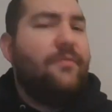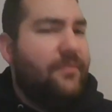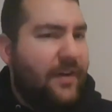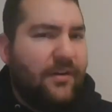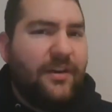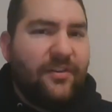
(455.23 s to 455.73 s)

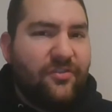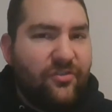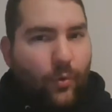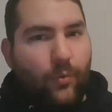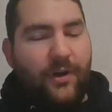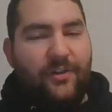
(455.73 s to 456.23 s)
various
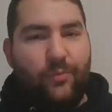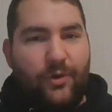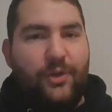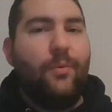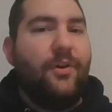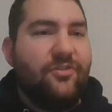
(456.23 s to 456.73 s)
stories where
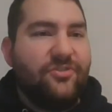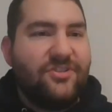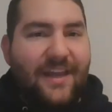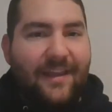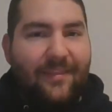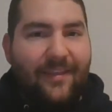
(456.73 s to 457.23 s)
you
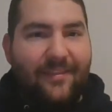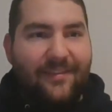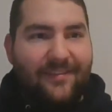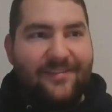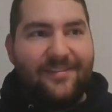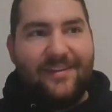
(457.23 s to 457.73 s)
understand that
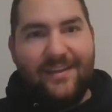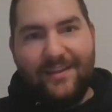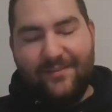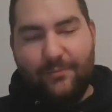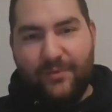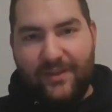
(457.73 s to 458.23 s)
the sea
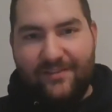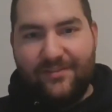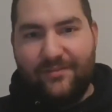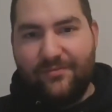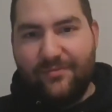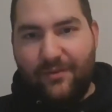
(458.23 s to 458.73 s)
is a place
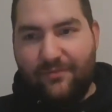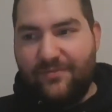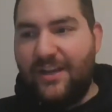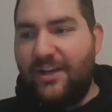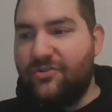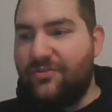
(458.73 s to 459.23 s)
of
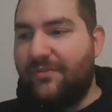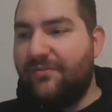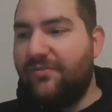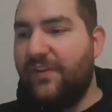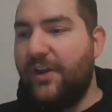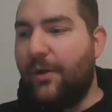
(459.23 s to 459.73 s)
danger and
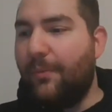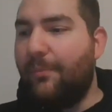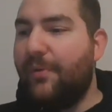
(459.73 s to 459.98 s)
fear,